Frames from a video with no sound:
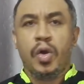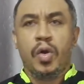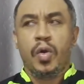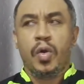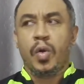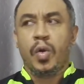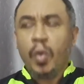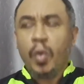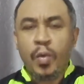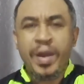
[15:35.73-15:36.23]

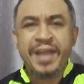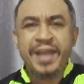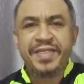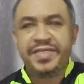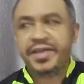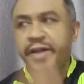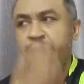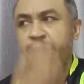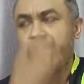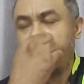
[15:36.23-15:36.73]

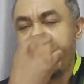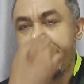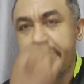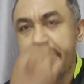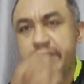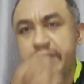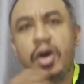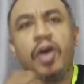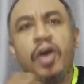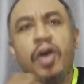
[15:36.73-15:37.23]
With the
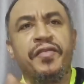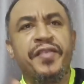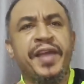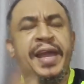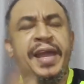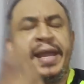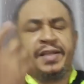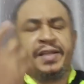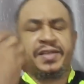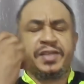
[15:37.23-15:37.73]
rate of
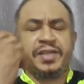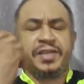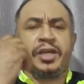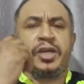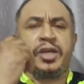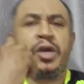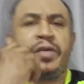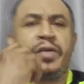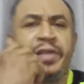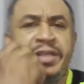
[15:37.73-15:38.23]

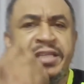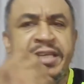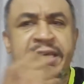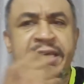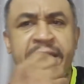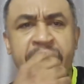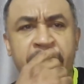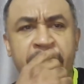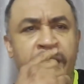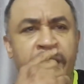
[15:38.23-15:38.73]

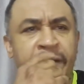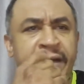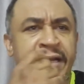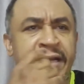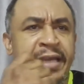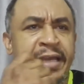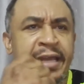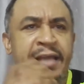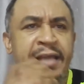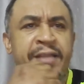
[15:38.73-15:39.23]
insecurity
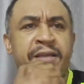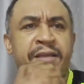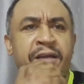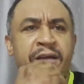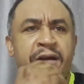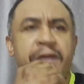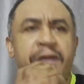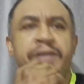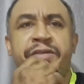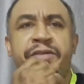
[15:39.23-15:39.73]
currently in the
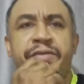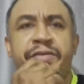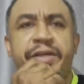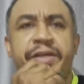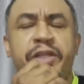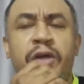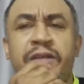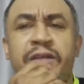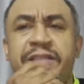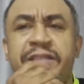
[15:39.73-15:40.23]
country,
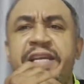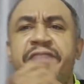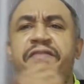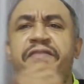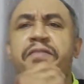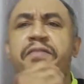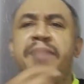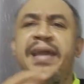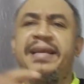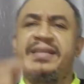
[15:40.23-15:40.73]
does it
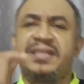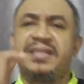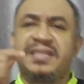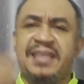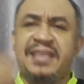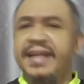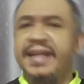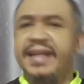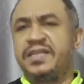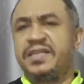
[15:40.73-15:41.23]
even make
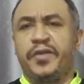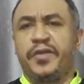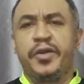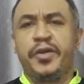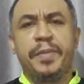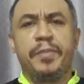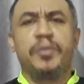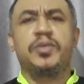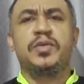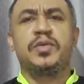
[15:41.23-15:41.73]
sense for you
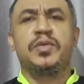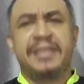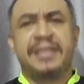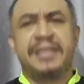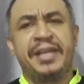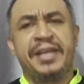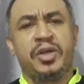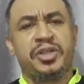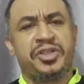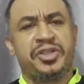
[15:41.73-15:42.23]
people to
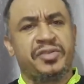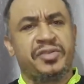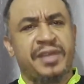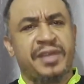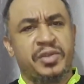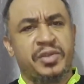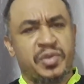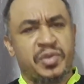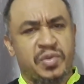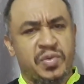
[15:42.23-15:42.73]
send your
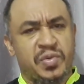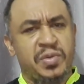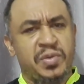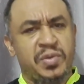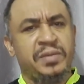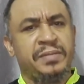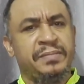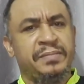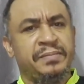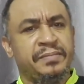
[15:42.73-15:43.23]
children to school?
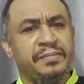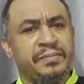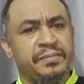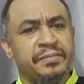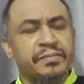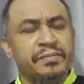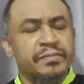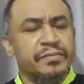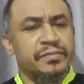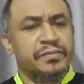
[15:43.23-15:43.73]

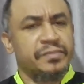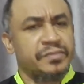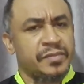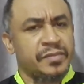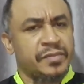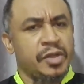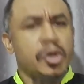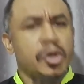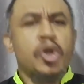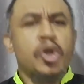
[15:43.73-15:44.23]

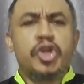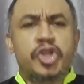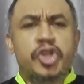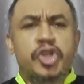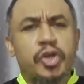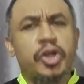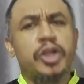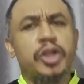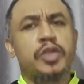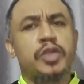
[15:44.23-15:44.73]

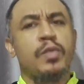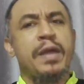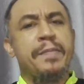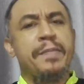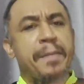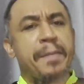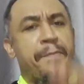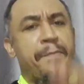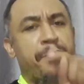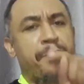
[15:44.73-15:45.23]
Shouldn't we
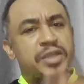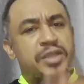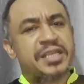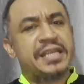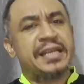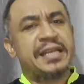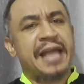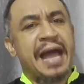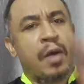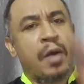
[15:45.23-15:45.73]
be
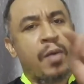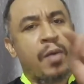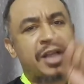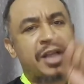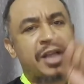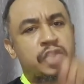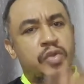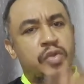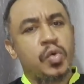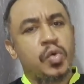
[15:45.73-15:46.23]
putting our
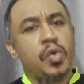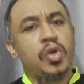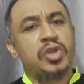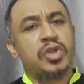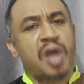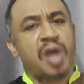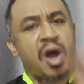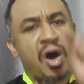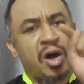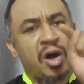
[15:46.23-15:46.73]

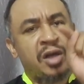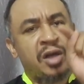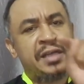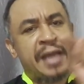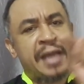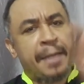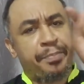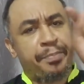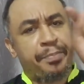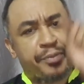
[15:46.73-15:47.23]
schools
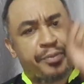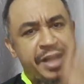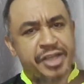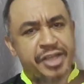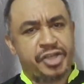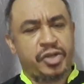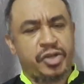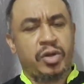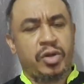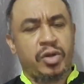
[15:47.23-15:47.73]
under
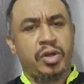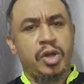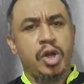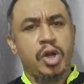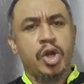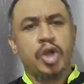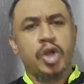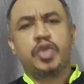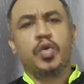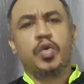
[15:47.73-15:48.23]
pressure
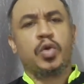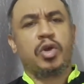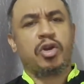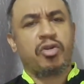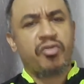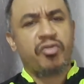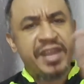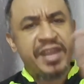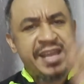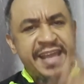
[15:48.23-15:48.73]
to
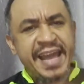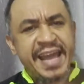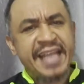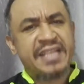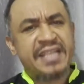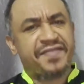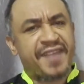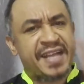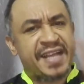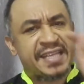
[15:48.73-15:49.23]

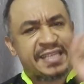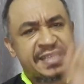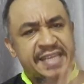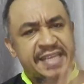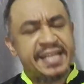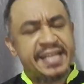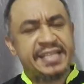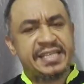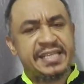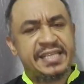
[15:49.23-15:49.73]
create
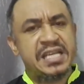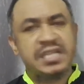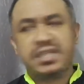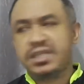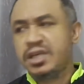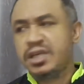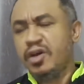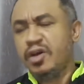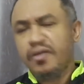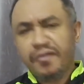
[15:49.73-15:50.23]

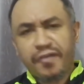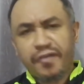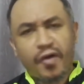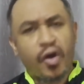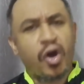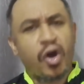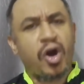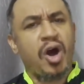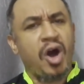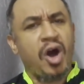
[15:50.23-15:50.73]
facilities
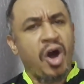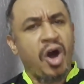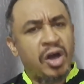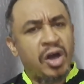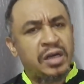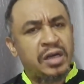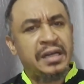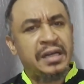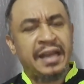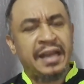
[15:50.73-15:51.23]
for
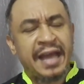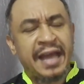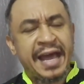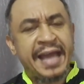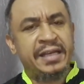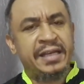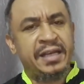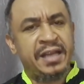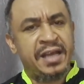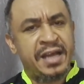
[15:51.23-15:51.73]

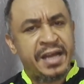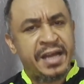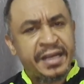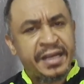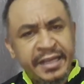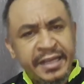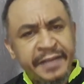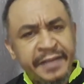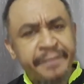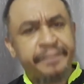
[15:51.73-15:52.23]
online
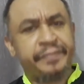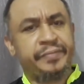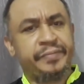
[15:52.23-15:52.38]
learning?